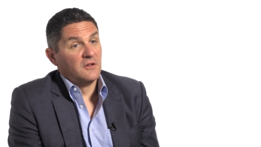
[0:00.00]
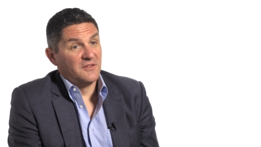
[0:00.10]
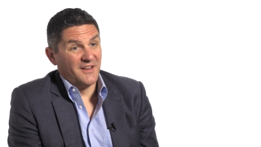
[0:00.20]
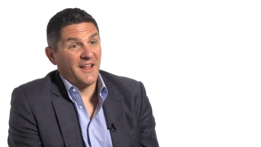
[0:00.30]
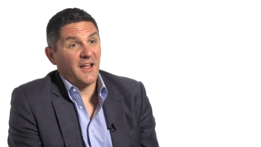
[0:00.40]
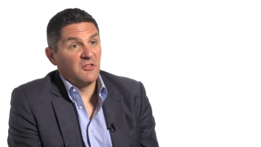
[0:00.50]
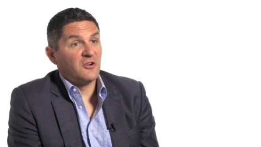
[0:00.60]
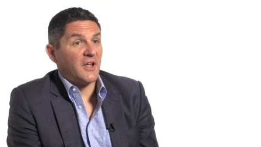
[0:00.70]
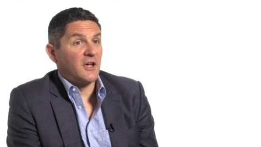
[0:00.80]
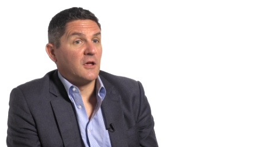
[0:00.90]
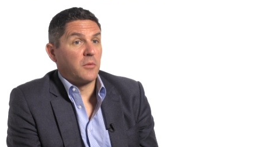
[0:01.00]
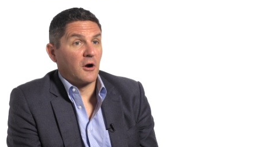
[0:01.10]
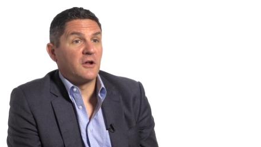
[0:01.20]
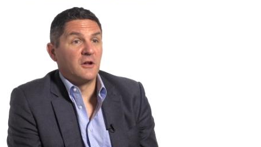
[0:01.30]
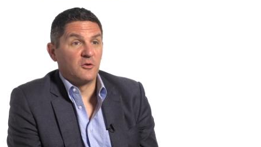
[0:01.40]
Today, they're taking
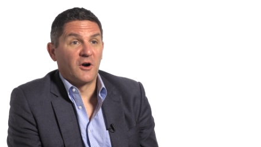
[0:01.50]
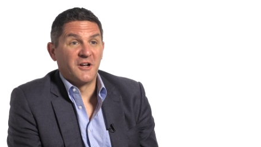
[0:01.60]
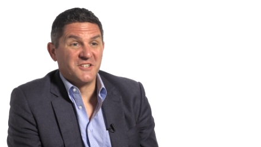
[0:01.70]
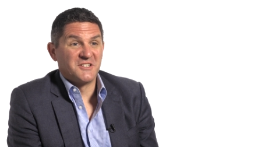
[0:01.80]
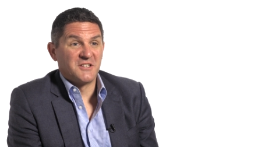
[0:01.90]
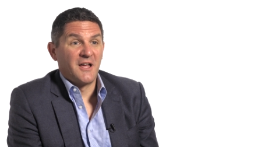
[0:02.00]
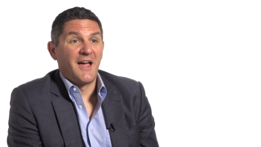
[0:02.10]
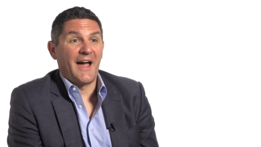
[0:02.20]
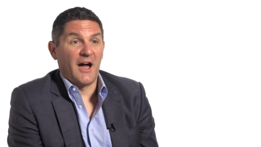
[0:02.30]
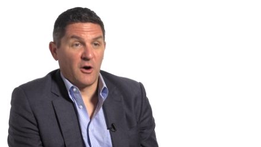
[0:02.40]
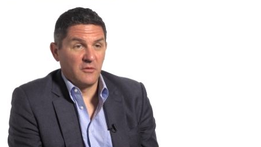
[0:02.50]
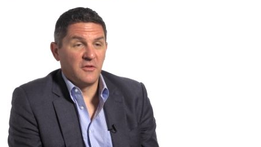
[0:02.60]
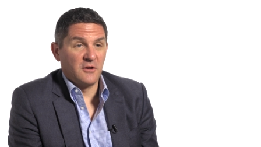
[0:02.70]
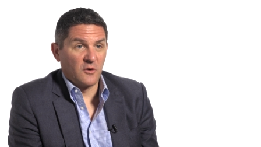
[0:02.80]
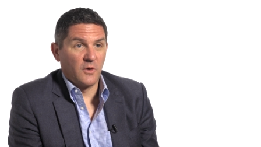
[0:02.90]
parking garages out of
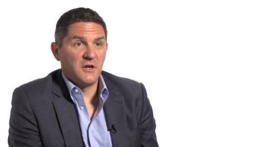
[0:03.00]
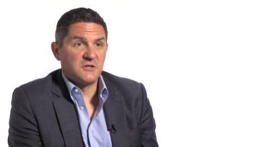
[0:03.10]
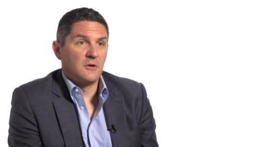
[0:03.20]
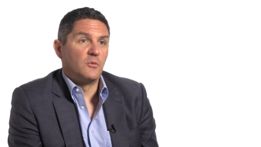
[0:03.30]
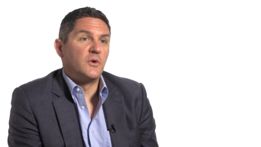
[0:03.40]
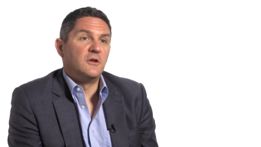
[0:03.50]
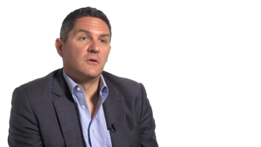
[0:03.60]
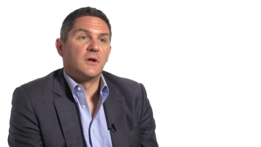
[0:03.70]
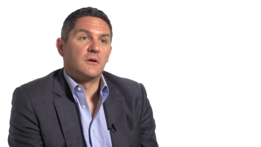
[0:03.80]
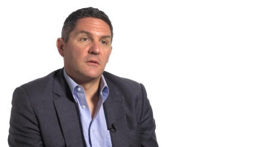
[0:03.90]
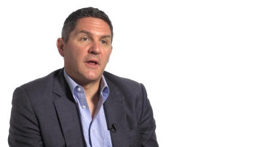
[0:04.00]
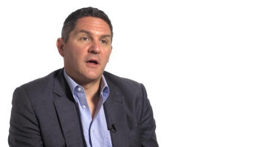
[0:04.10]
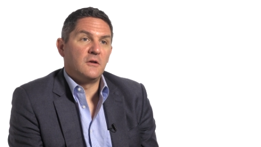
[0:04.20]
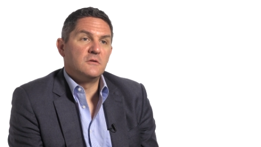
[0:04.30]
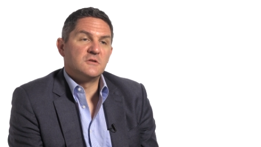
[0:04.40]
the equation and redoing
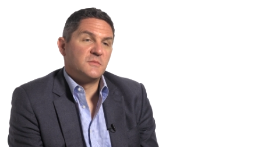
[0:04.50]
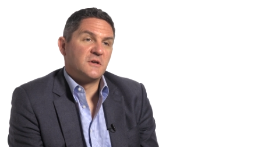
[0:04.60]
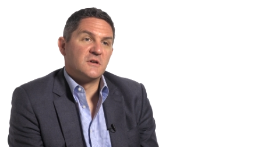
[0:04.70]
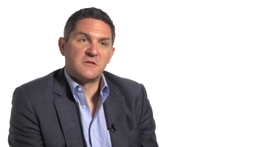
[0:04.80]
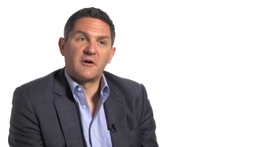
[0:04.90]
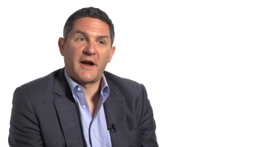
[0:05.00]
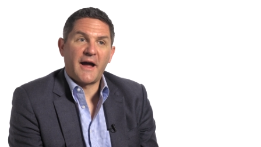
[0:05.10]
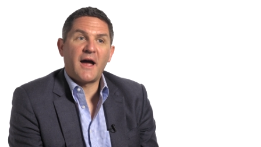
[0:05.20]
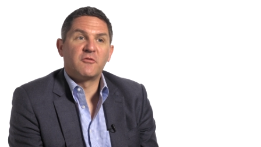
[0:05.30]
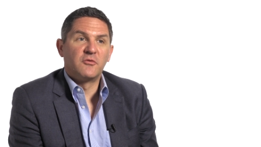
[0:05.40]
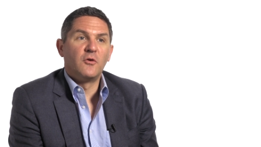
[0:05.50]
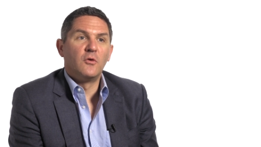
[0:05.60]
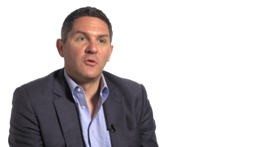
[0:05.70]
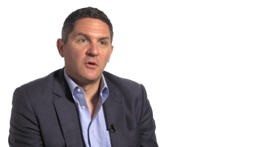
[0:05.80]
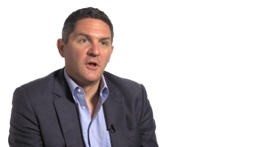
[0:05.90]
that use because they're half
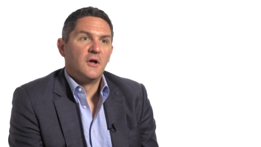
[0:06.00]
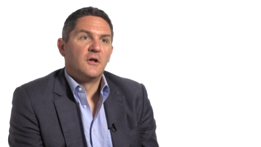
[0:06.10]
full